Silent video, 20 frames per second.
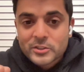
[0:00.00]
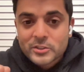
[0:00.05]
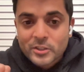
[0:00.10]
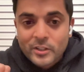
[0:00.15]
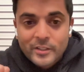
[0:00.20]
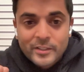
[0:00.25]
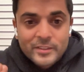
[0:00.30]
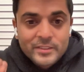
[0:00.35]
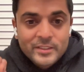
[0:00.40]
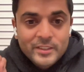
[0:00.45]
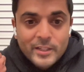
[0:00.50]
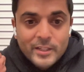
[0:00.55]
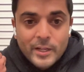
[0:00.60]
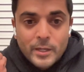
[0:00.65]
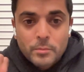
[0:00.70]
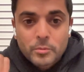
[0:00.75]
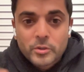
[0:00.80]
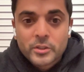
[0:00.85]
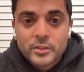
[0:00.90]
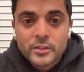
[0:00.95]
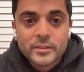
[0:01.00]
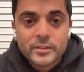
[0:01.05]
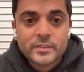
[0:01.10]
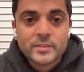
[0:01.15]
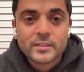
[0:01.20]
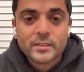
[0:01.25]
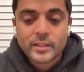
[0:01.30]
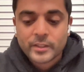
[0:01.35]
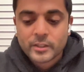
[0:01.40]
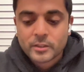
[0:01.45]
we're starting to see
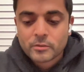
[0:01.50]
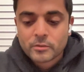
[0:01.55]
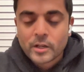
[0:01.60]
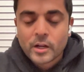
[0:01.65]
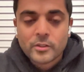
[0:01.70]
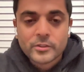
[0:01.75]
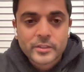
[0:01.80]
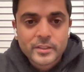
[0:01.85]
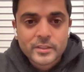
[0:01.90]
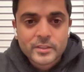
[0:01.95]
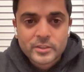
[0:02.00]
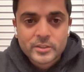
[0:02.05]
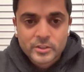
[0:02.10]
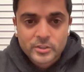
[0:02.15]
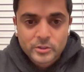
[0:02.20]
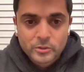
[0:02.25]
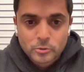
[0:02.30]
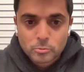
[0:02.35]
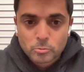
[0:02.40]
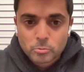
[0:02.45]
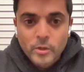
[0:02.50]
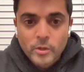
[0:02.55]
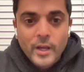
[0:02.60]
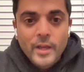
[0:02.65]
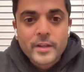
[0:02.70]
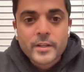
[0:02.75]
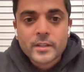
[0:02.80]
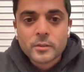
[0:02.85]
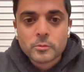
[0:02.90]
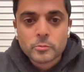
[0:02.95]
neighborhoods like around us just go
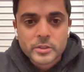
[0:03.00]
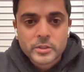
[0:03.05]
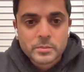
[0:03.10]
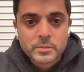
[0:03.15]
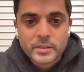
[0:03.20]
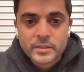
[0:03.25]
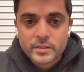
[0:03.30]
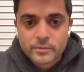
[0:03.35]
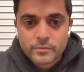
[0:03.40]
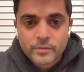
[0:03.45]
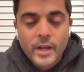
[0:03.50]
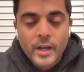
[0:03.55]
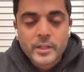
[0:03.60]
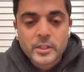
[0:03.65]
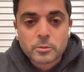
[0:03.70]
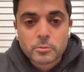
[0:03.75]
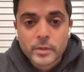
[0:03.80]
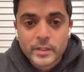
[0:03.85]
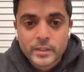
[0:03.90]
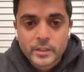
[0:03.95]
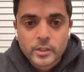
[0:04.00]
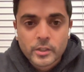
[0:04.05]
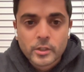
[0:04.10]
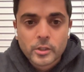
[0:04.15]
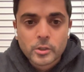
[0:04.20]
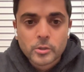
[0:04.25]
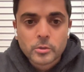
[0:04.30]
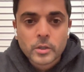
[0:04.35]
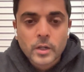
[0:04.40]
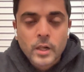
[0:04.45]
red, which means evacuate and
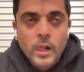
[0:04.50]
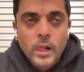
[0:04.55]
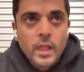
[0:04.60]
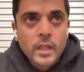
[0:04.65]
go,